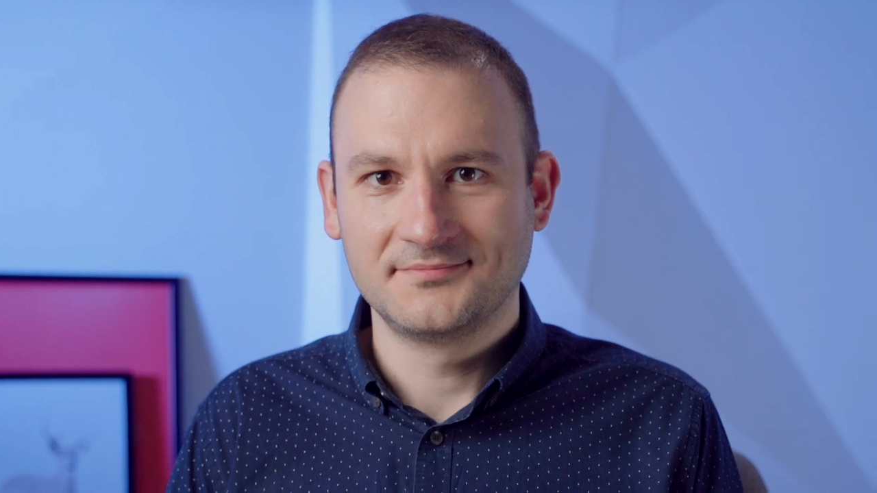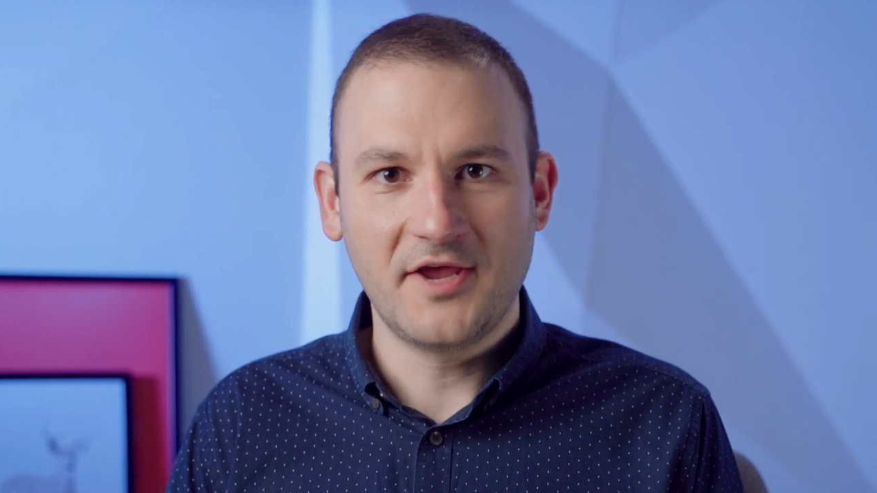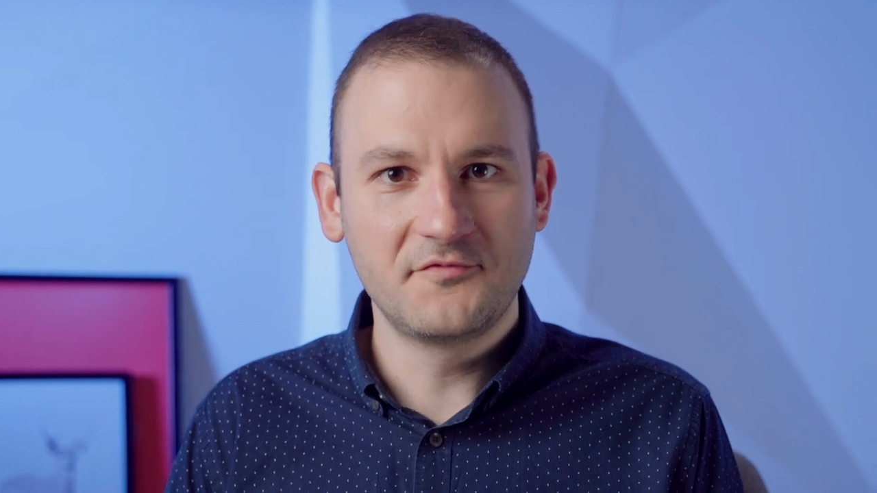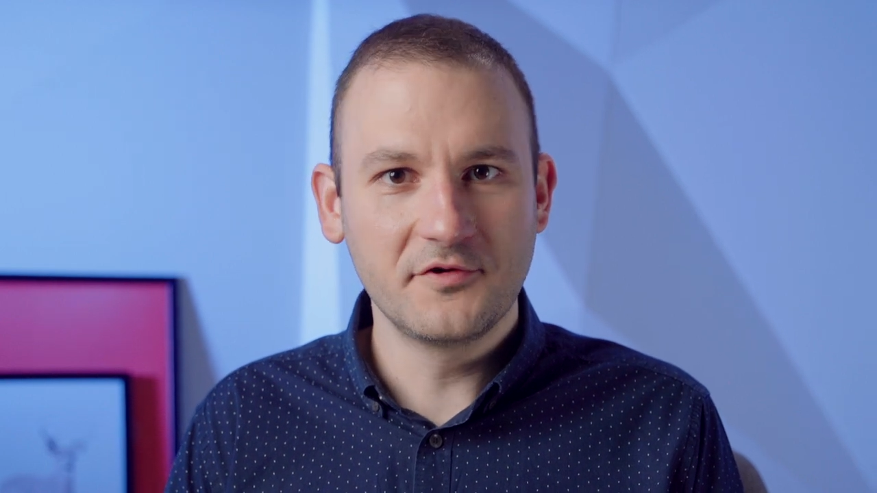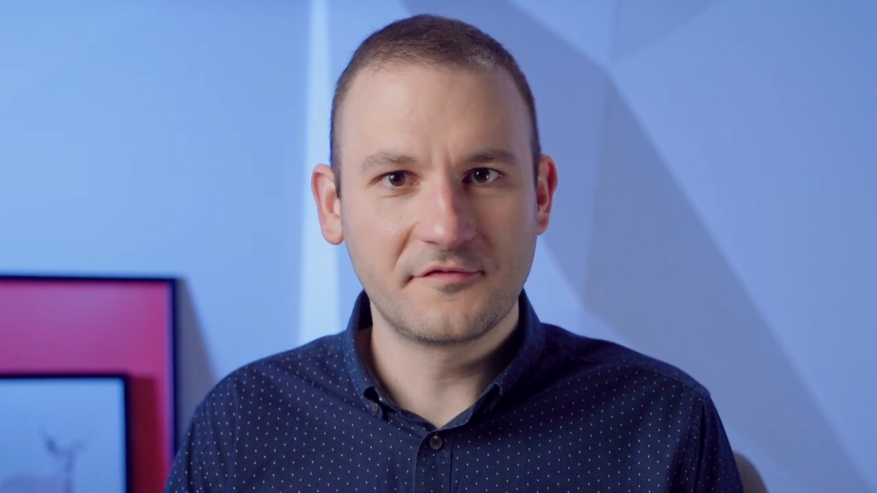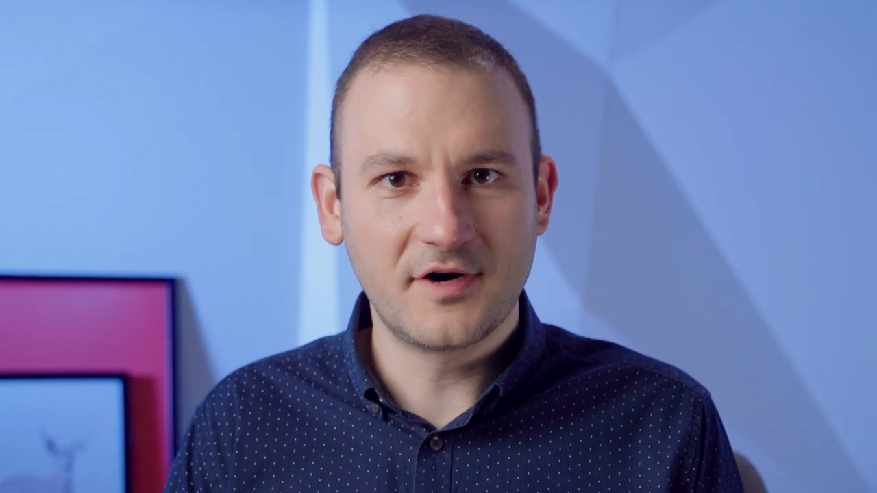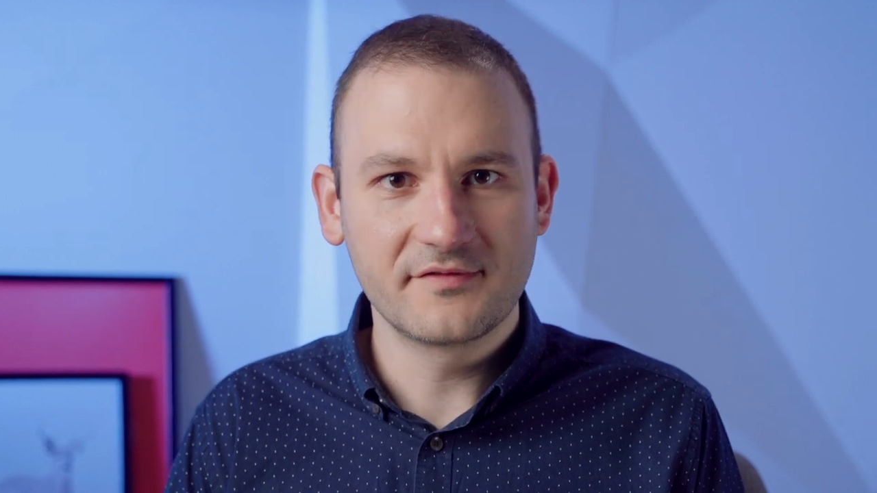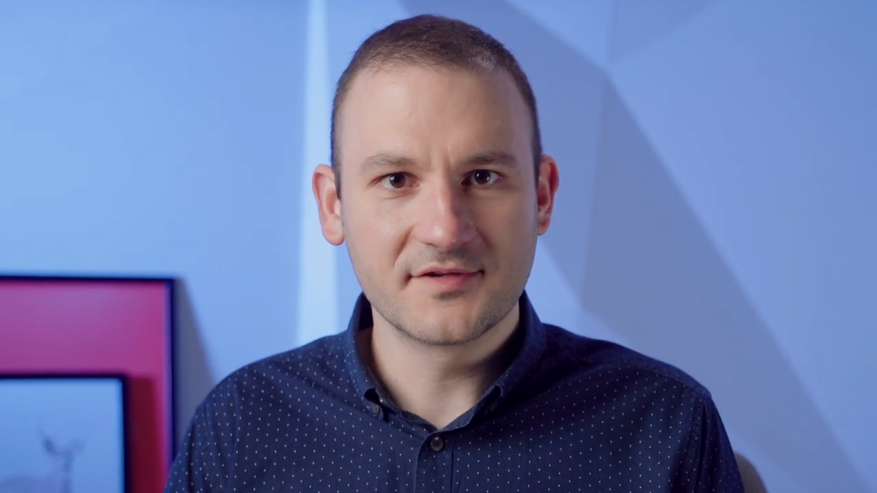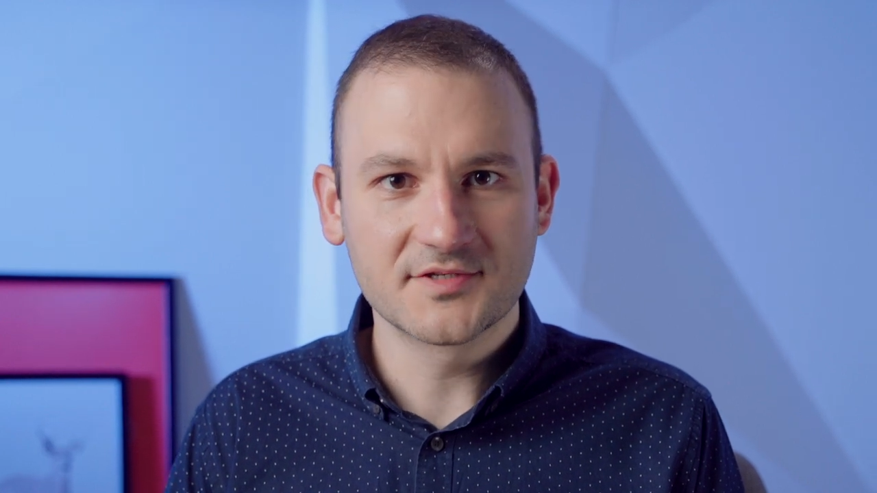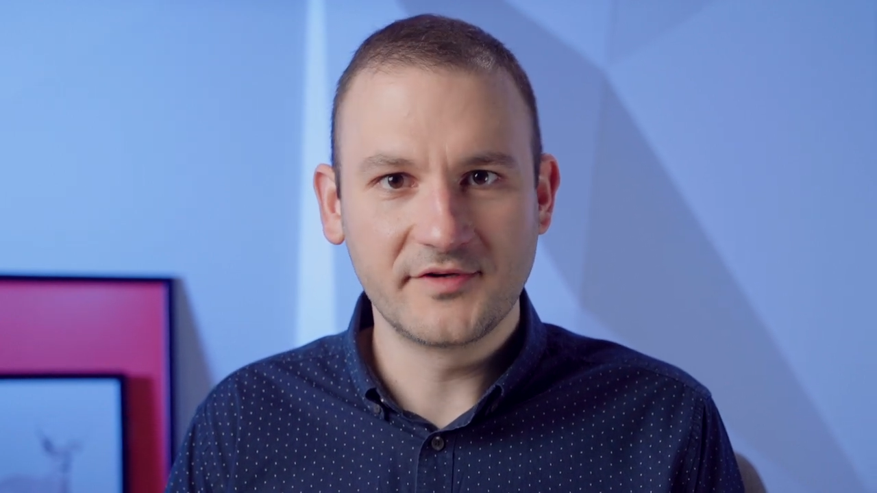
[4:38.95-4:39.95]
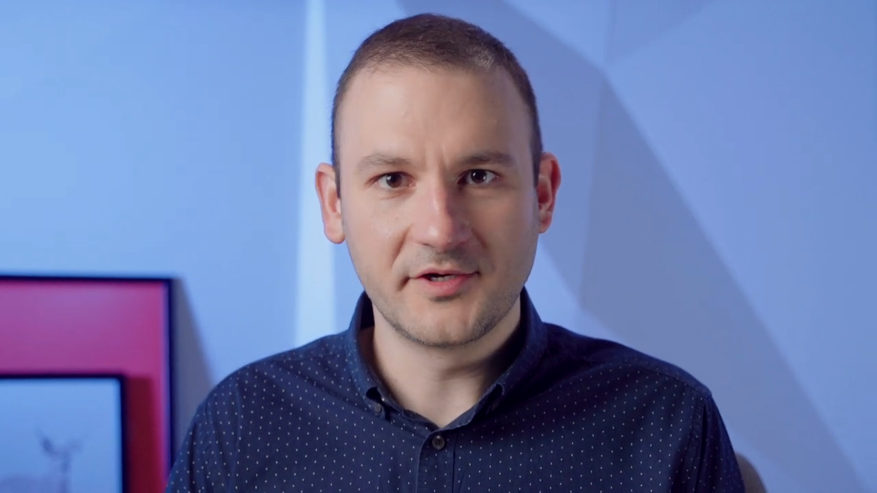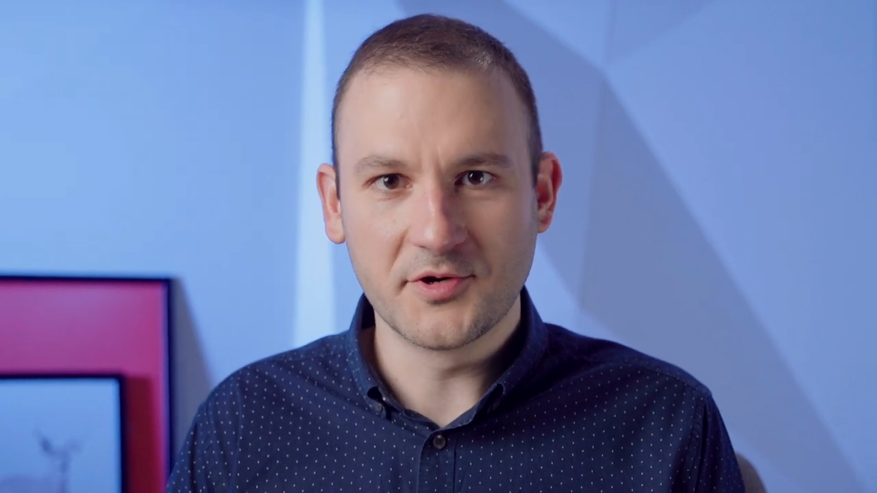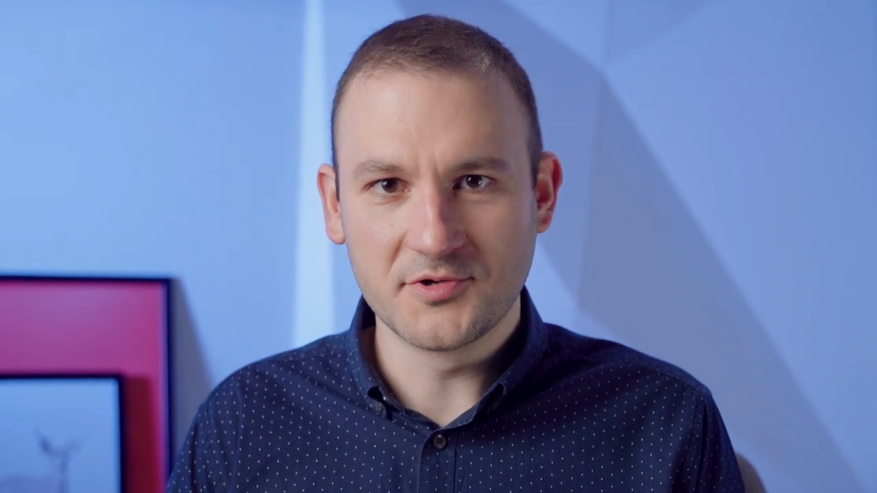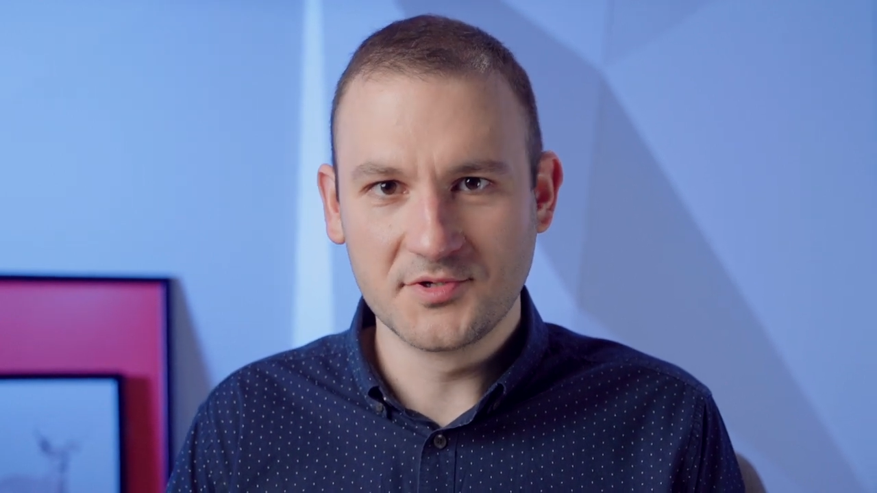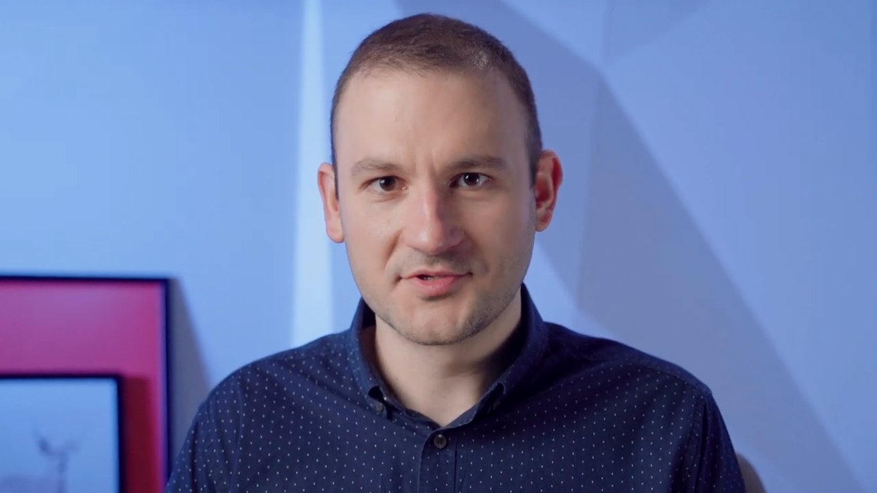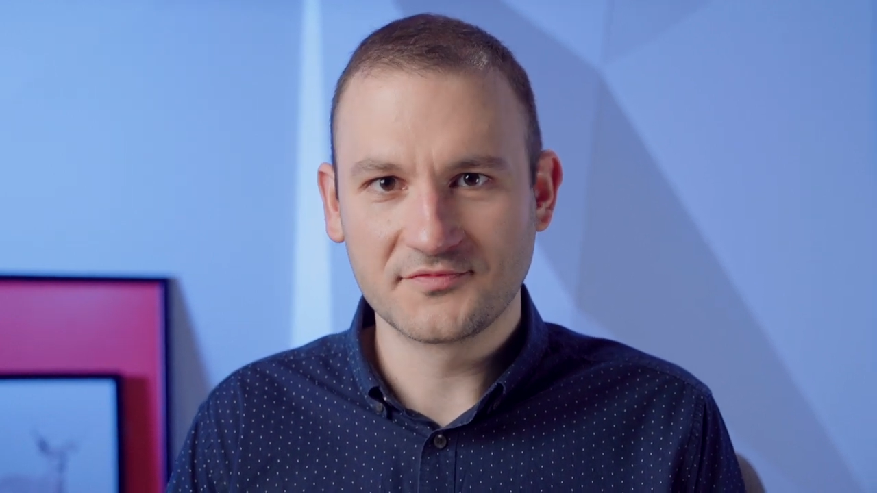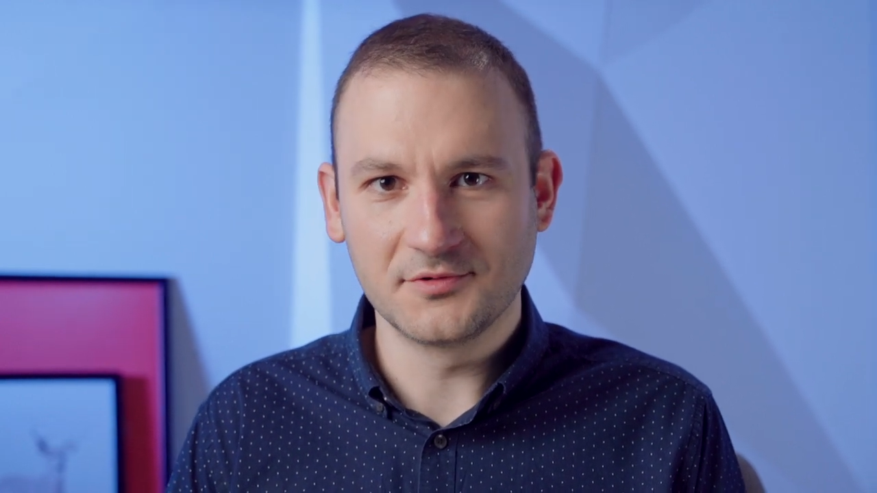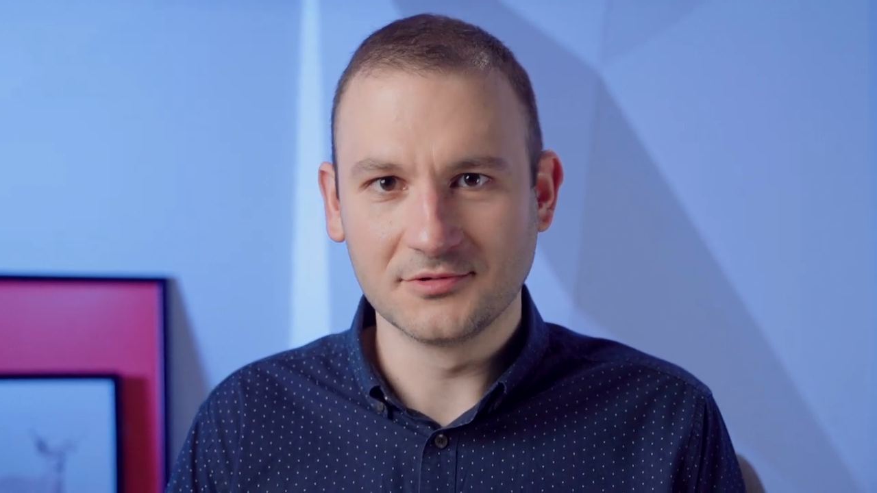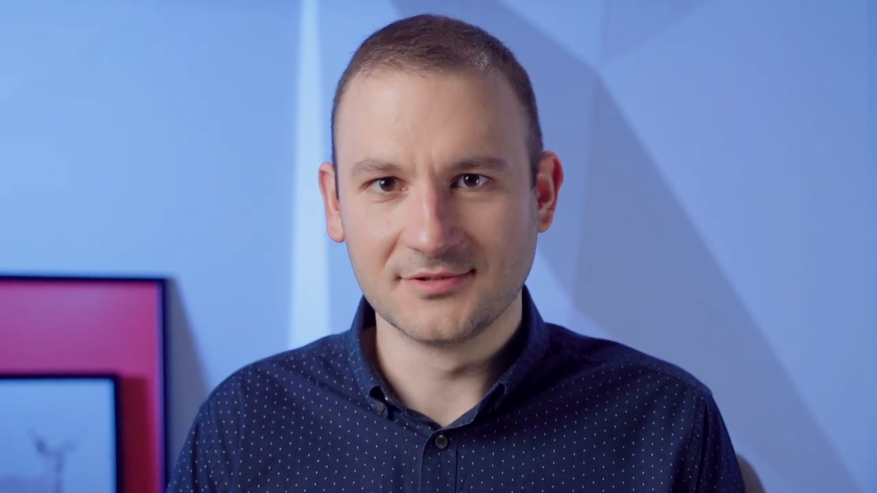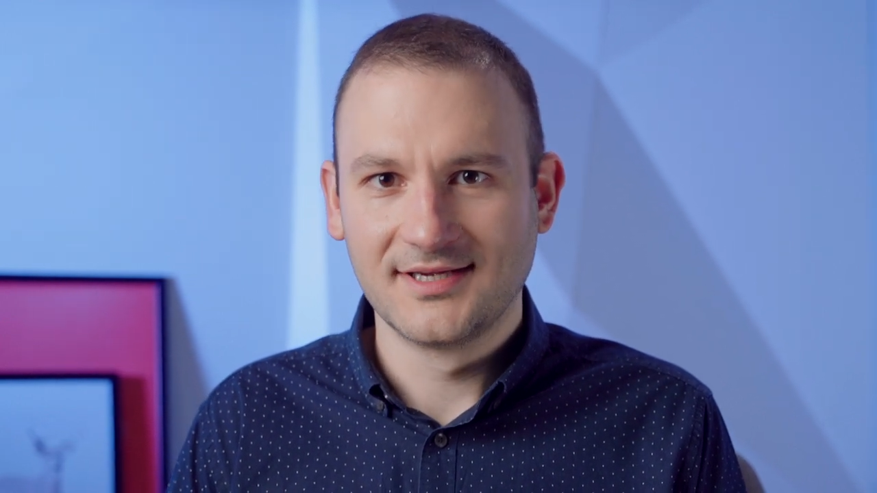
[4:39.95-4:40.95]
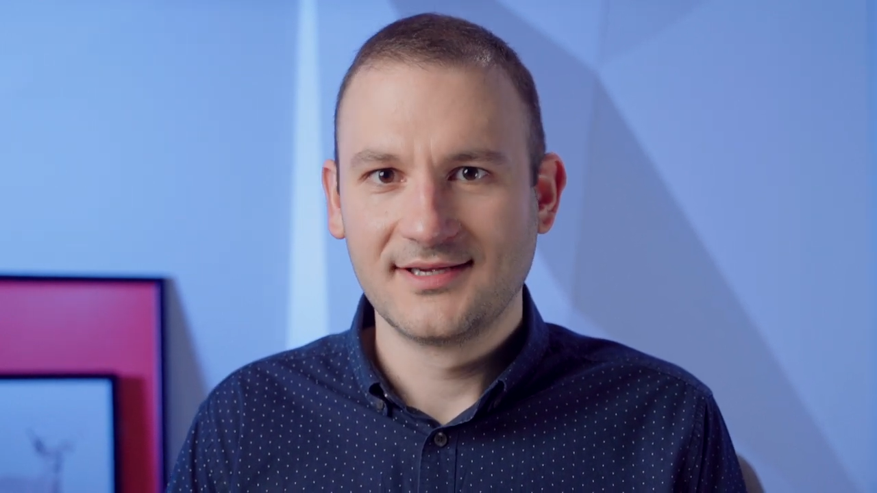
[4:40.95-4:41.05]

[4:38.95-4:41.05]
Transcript: If you find this video useful,